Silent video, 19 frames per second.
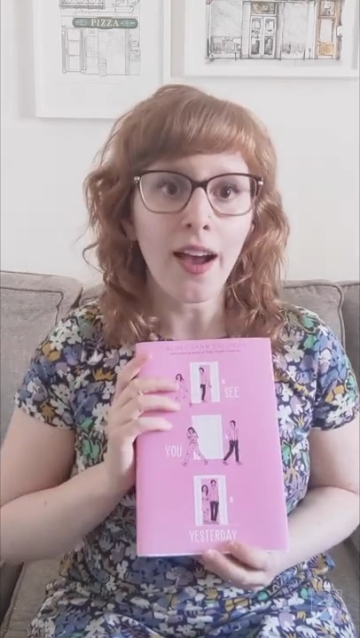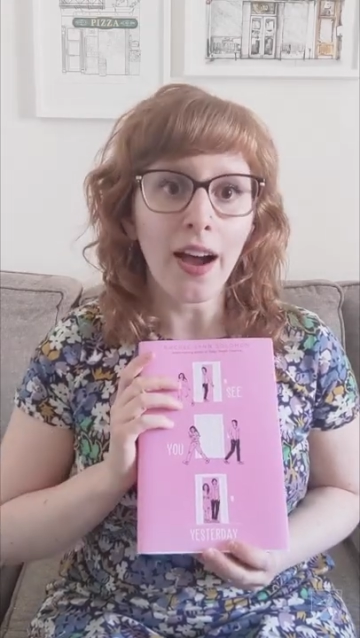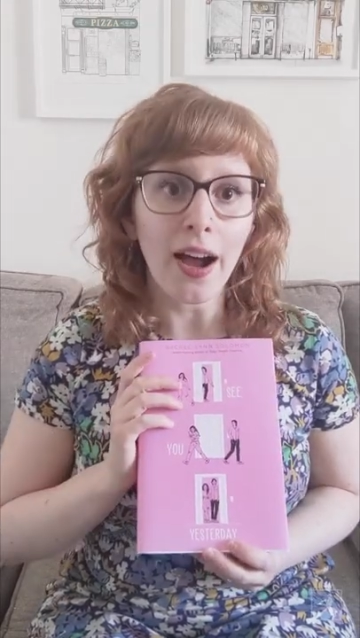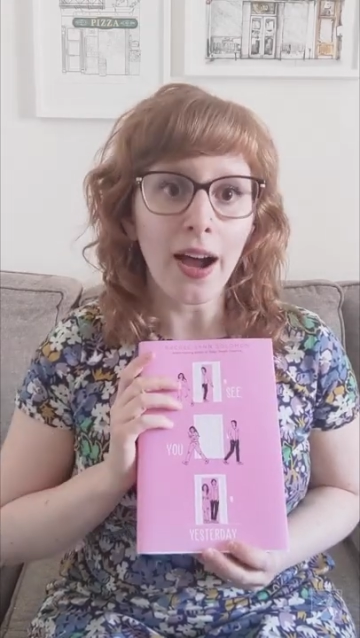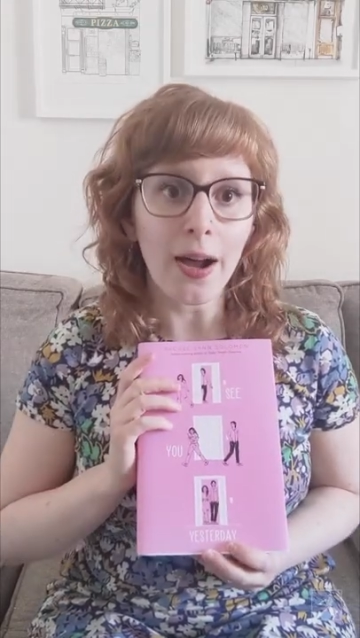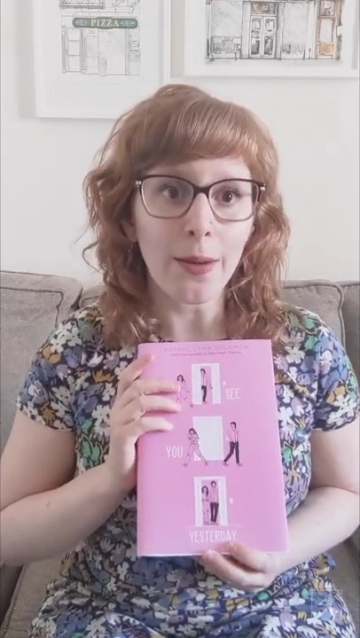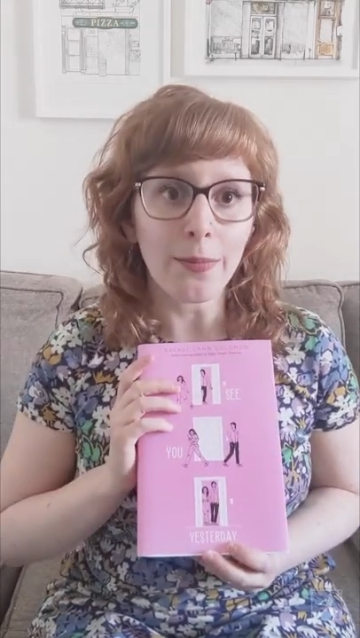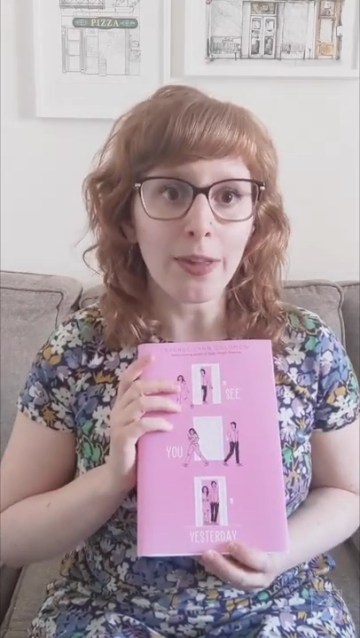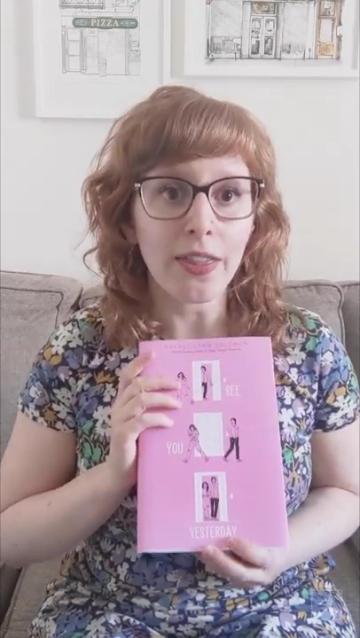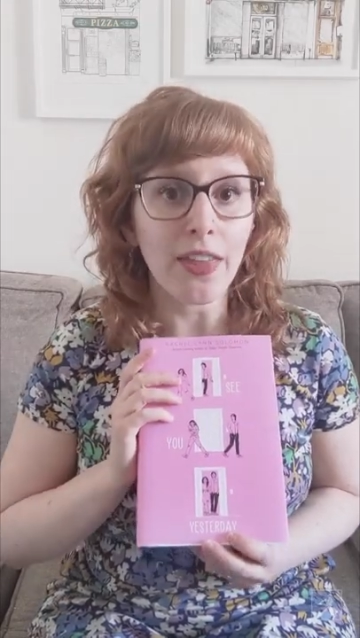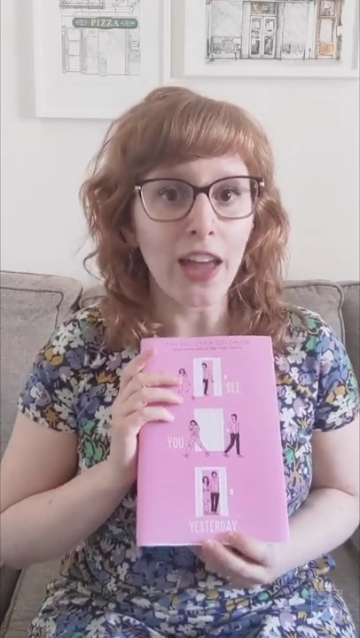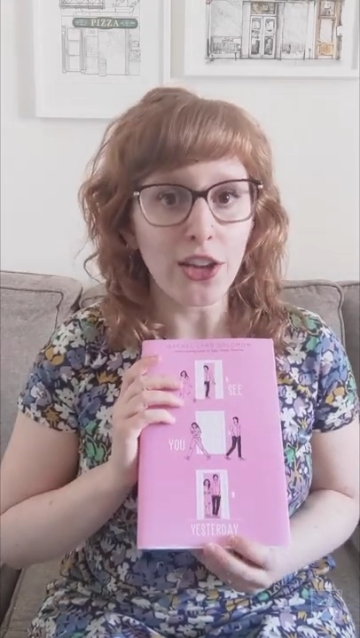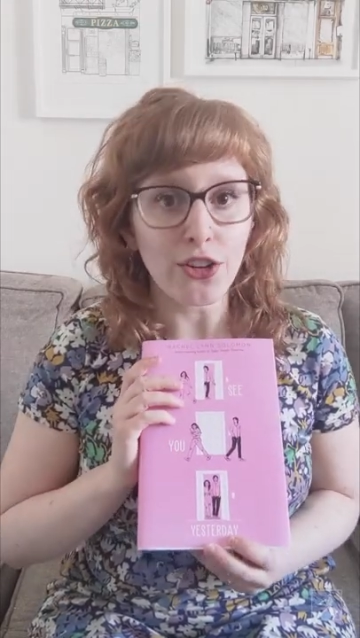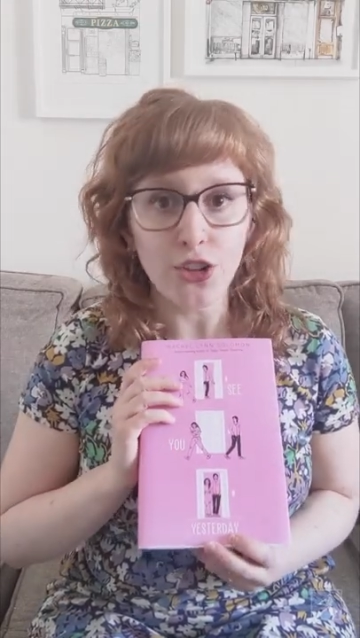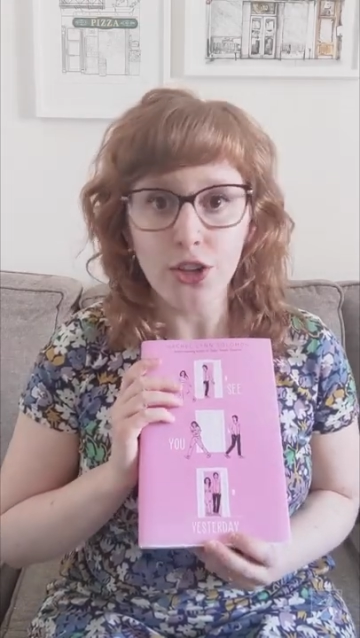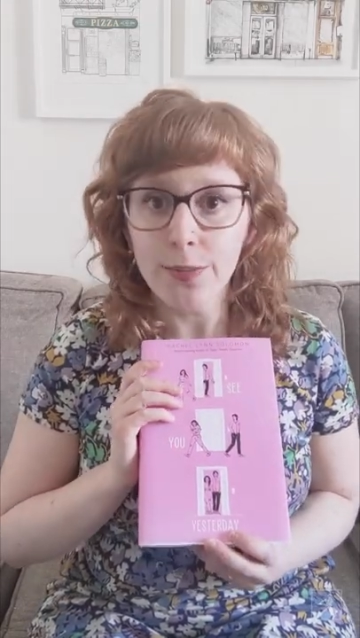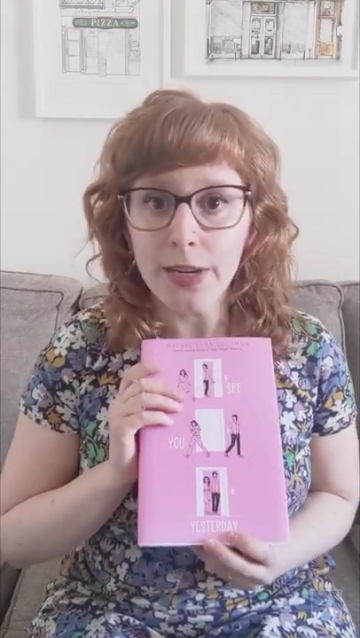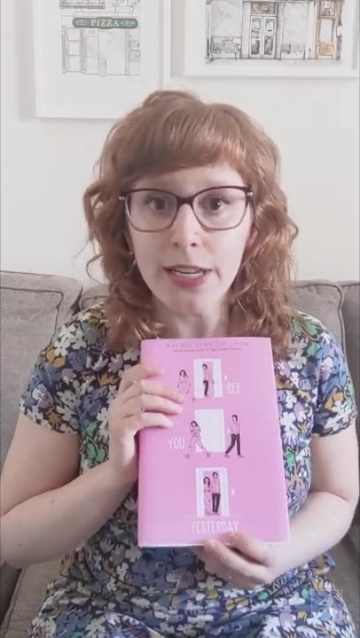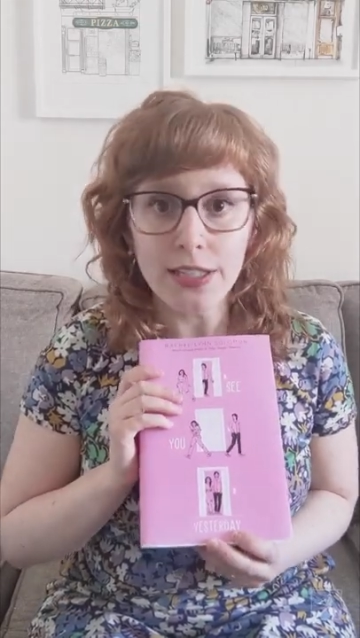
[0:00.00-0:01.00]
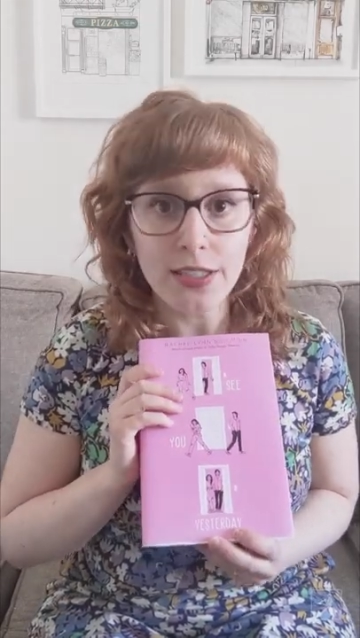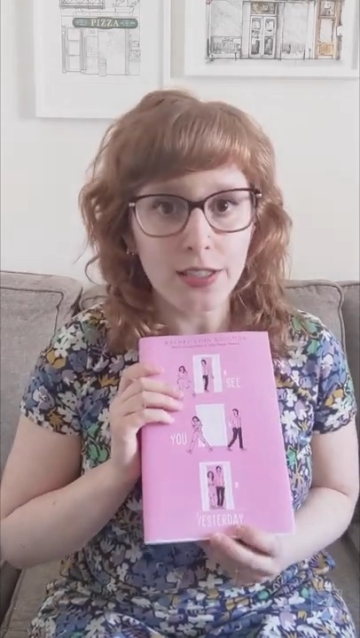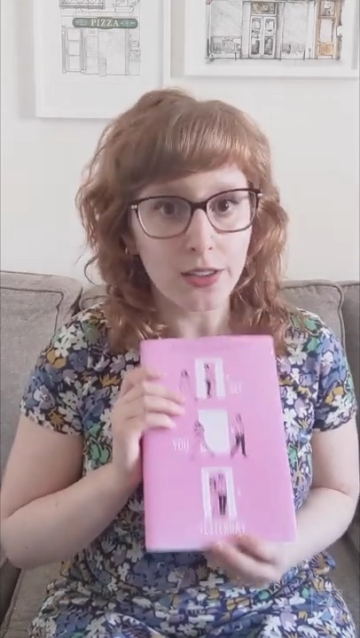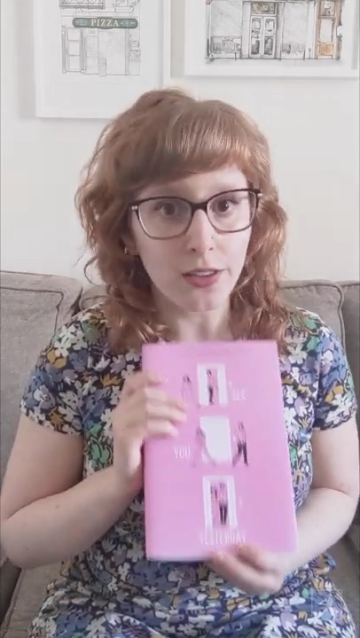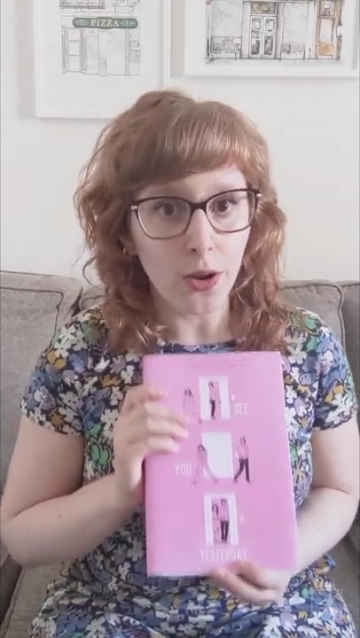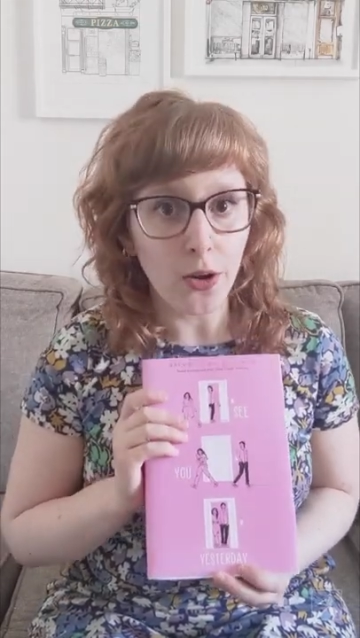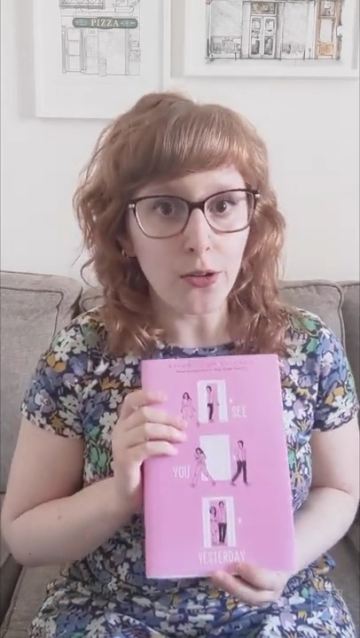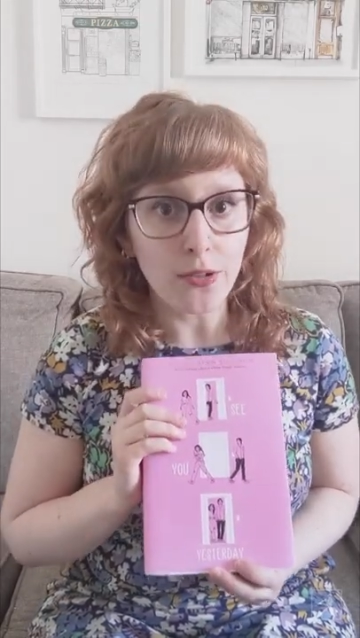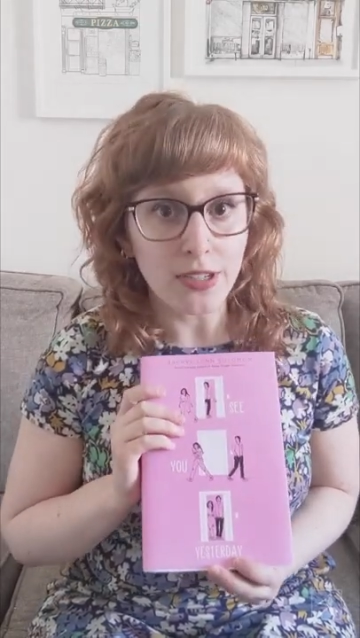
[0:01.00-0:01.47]
that should be
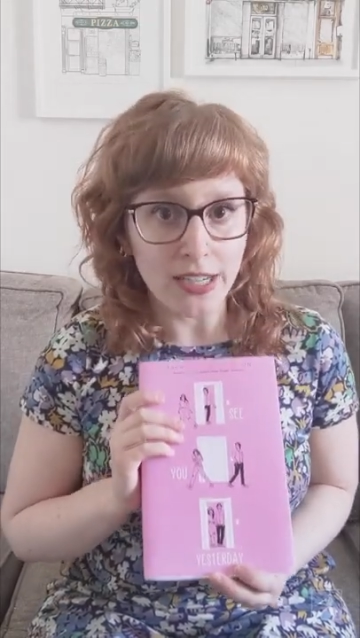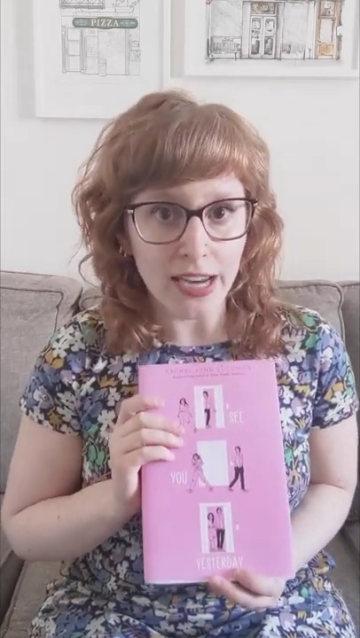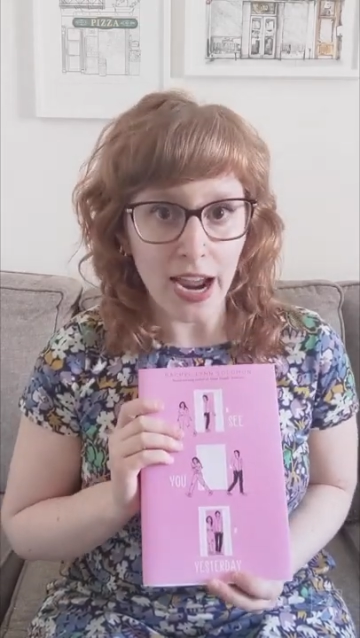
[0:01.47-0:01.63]
slowed